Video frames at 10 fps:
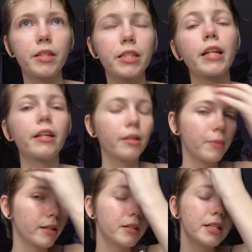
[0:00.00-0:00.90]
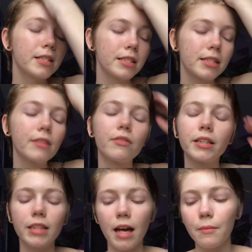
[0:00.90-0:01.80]
psychic abilities and stuff
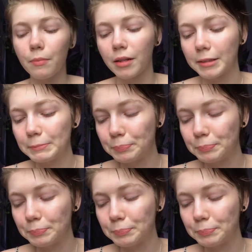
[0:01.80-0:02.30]
like that, but